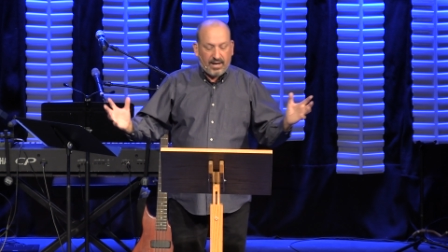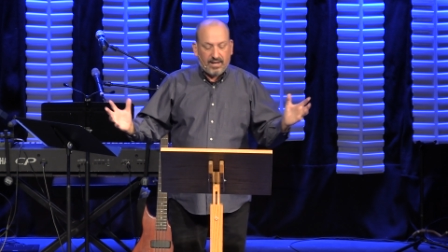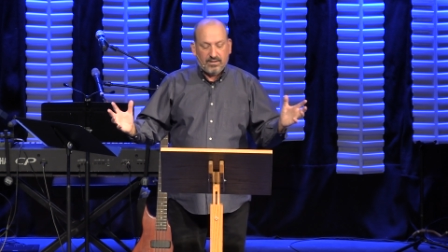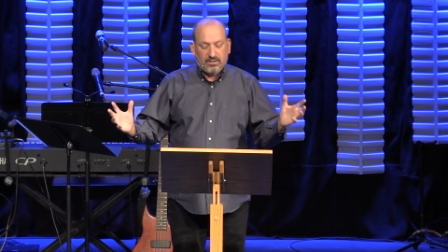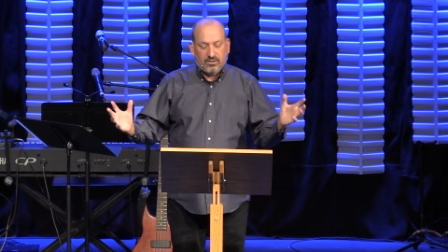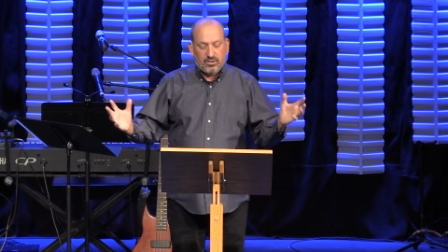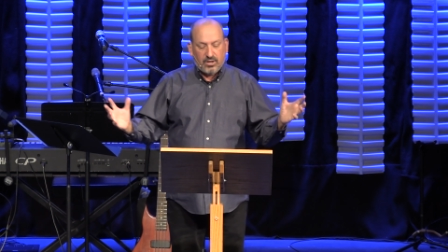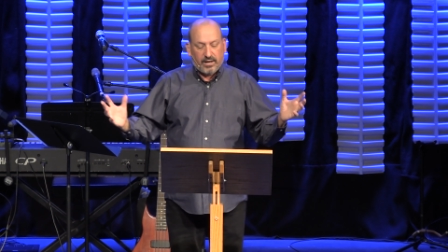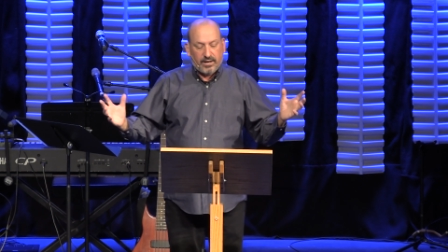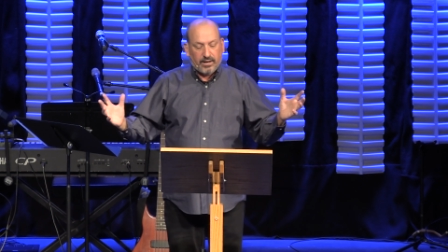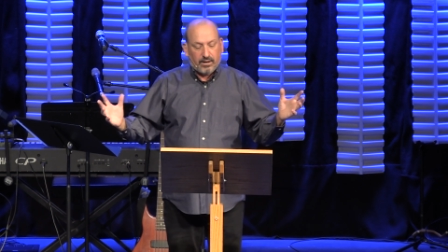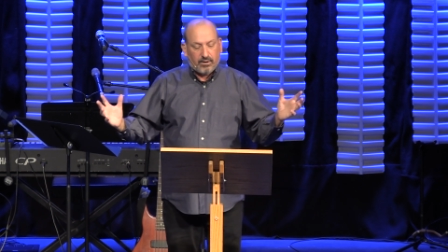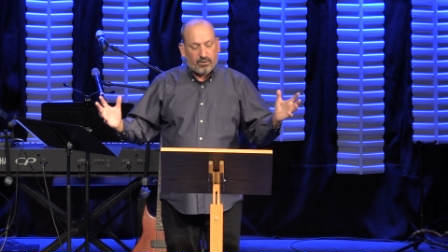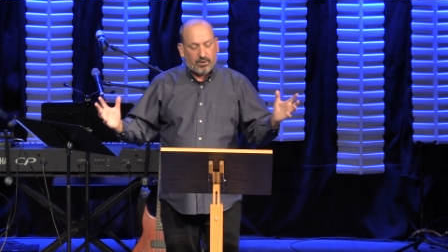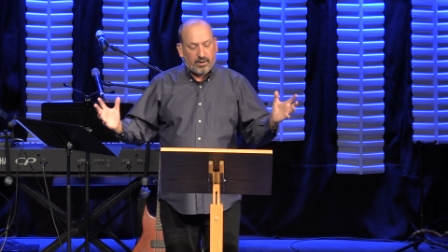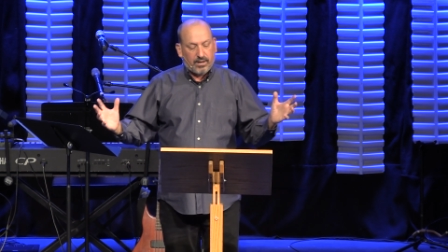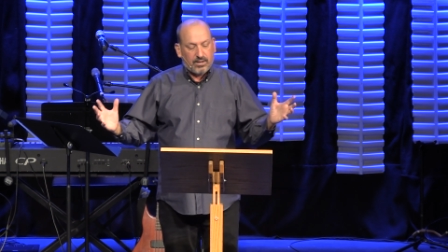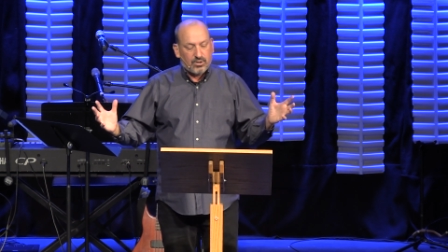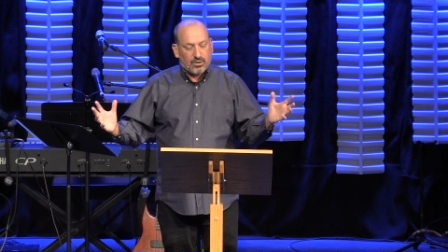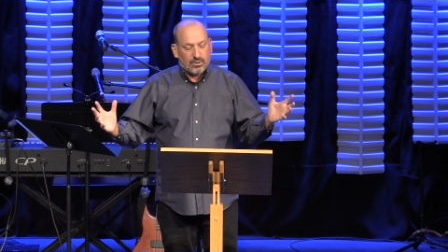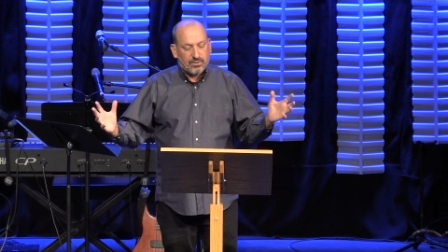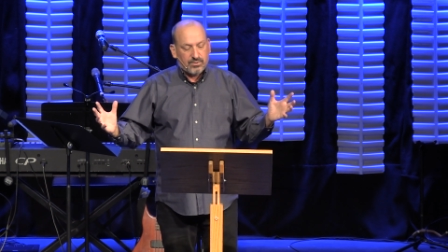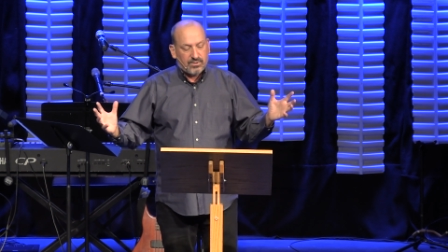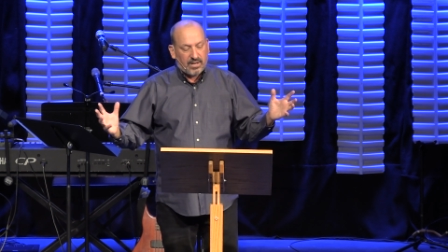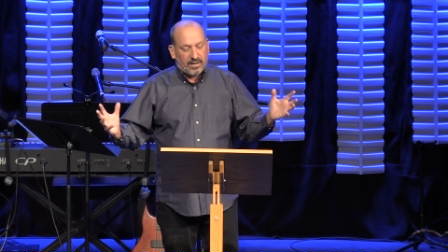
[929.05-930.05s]
angelic
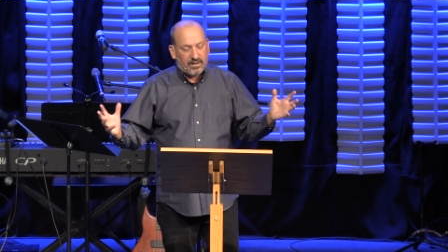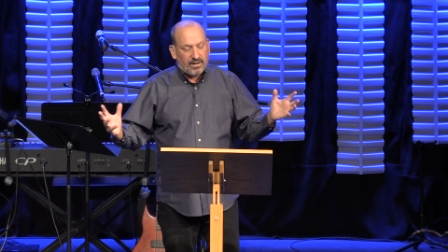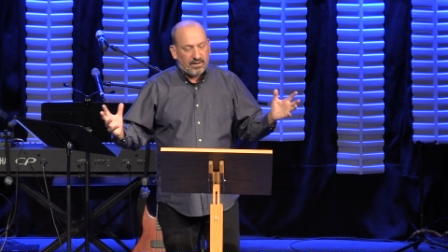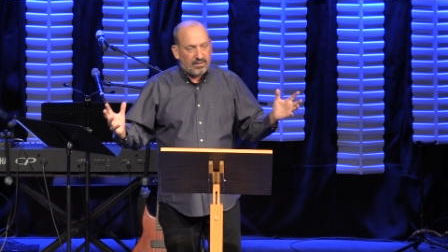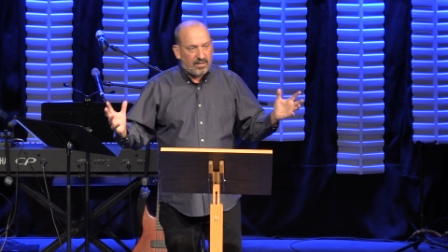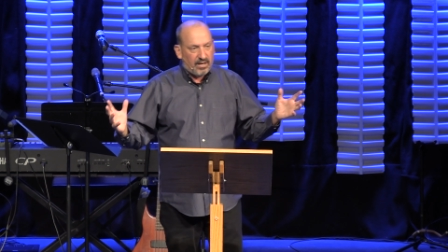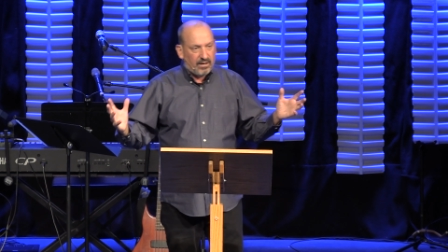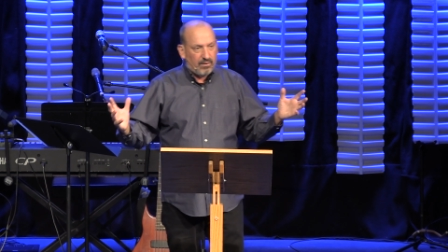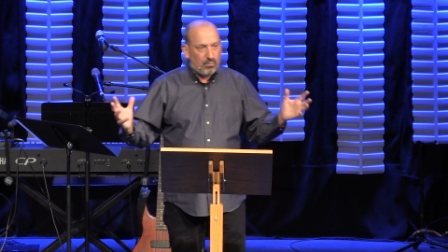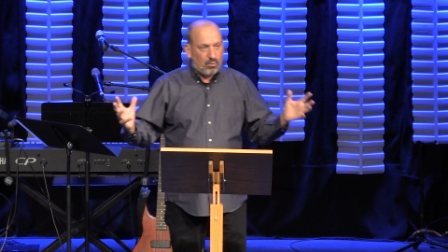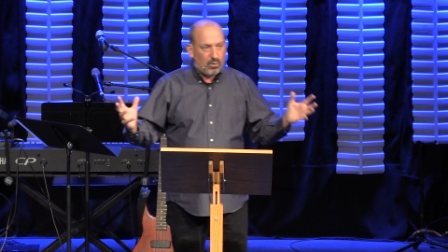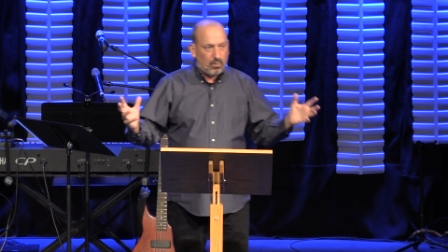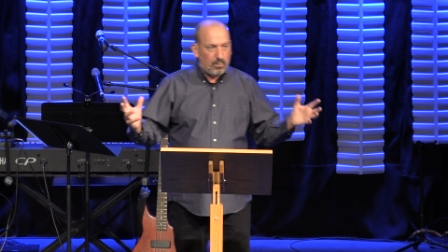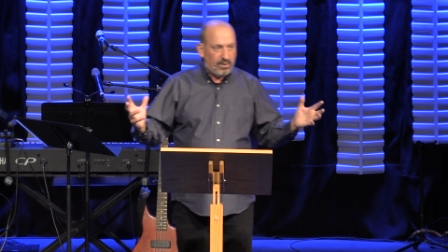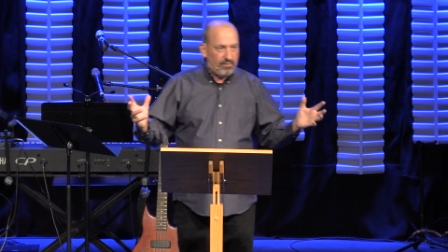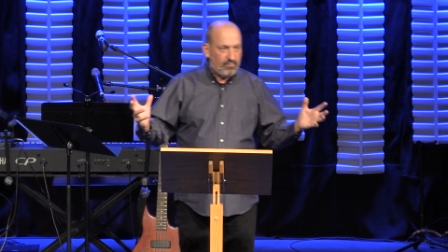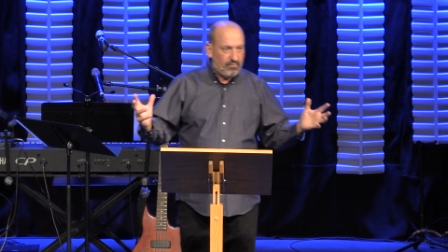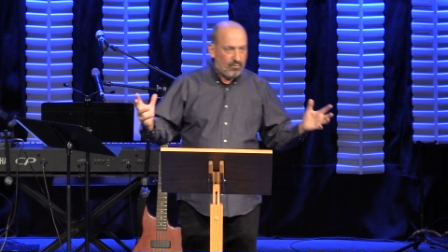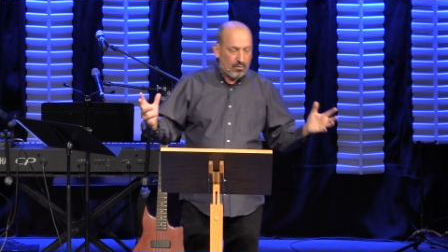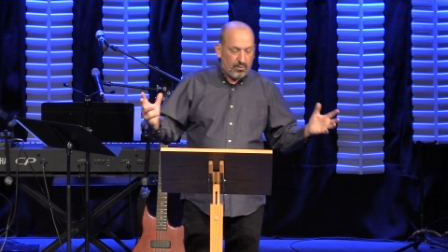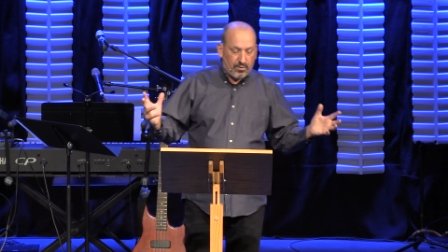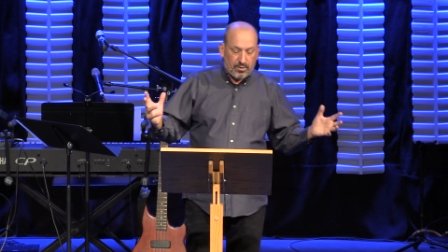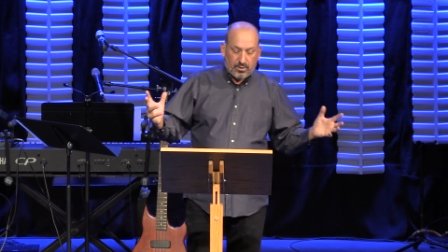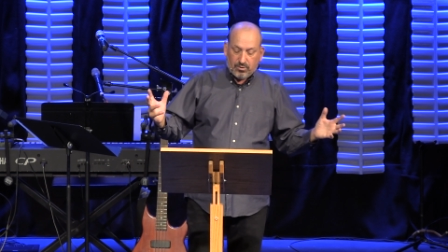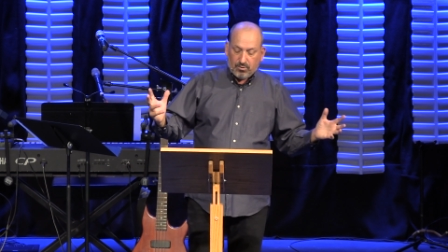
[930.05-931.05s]
creatures that, that were
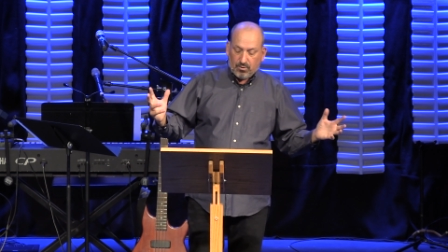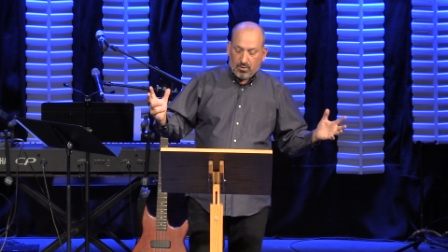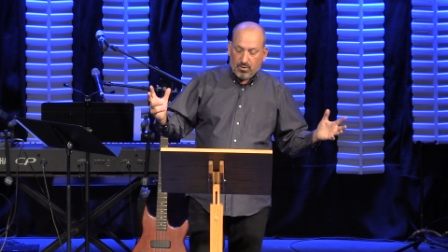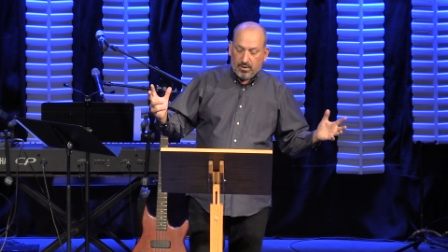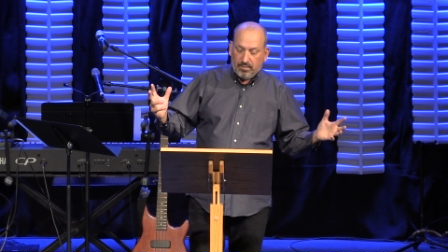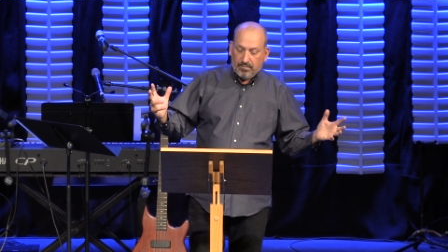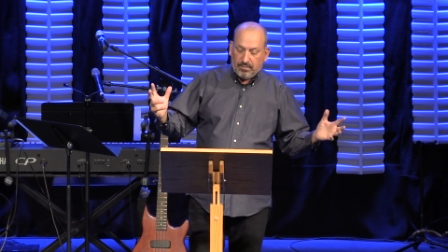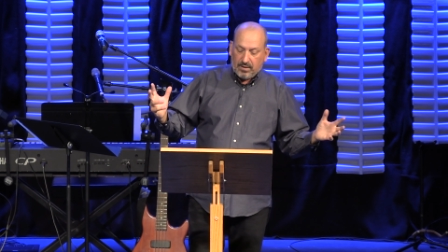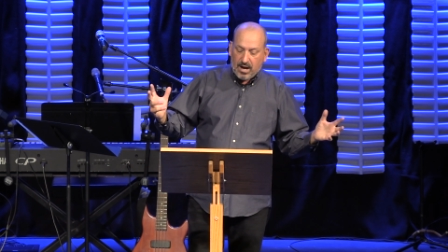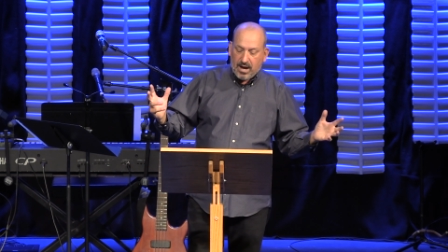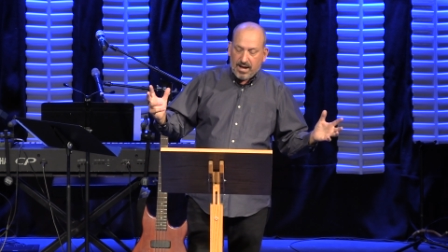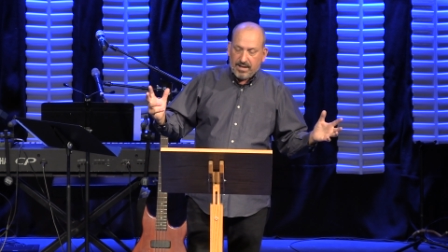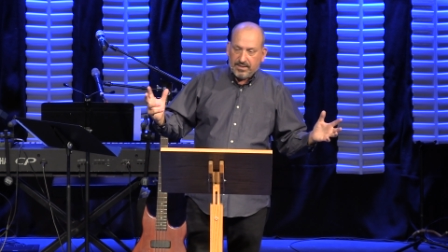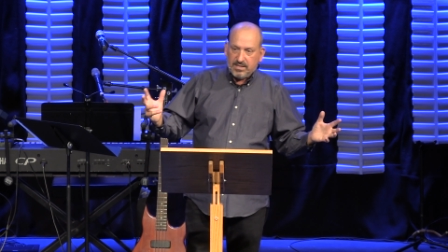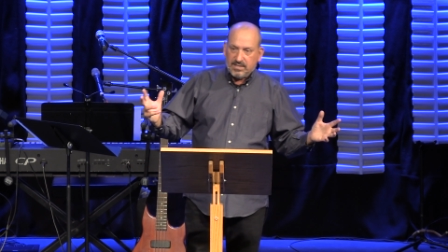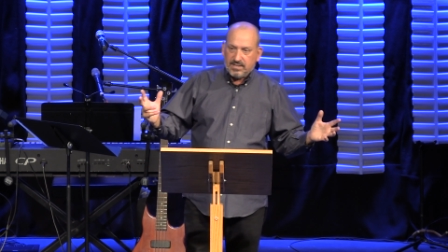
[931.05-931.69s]
before the throne of God.